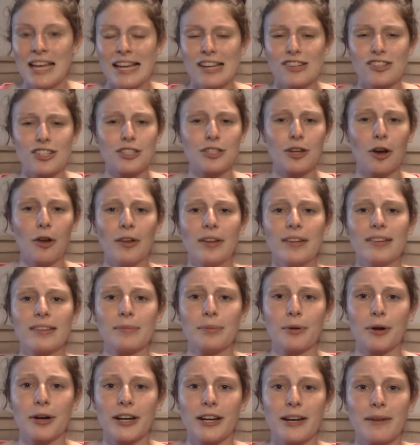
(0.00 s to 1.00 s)
She totally
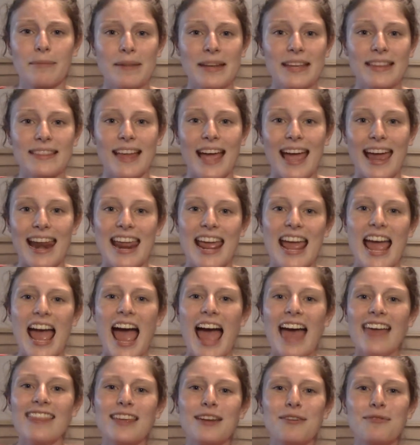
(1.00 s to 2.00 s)
supported me in that
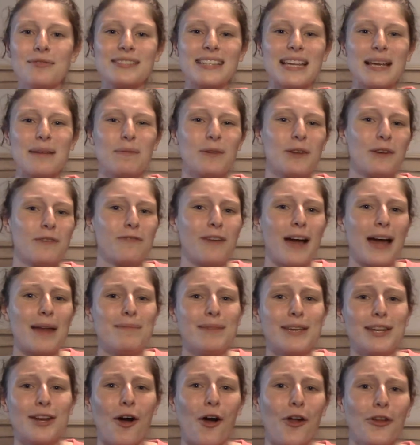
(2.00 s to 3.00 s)
and then was able to find
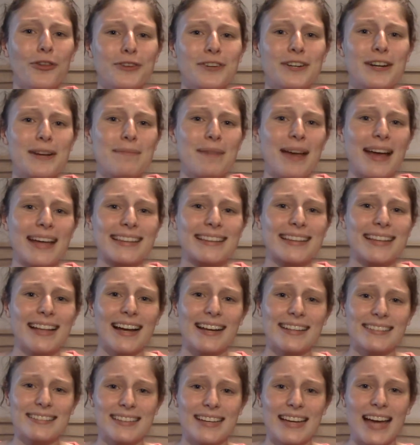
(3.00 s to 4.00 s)
me an alternate math
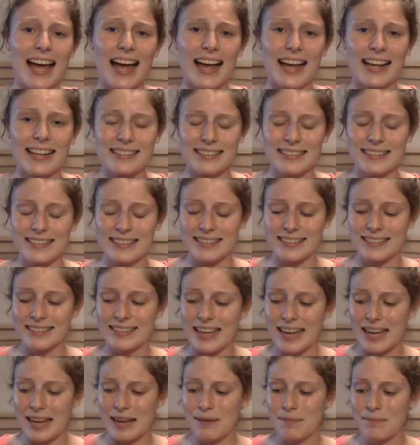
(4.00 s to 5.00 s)
class that has the
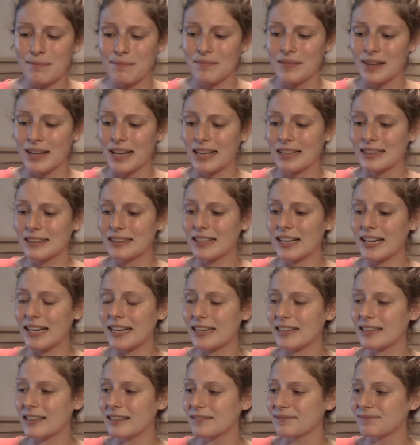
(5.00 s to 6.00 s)
same
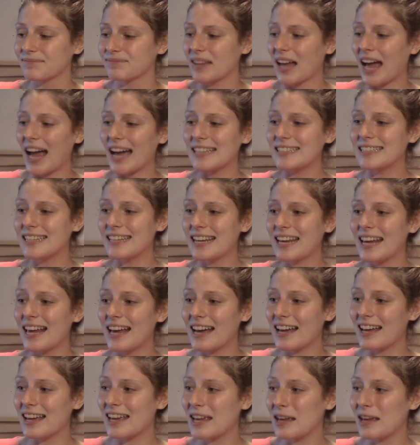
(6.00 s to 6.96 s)
like idea.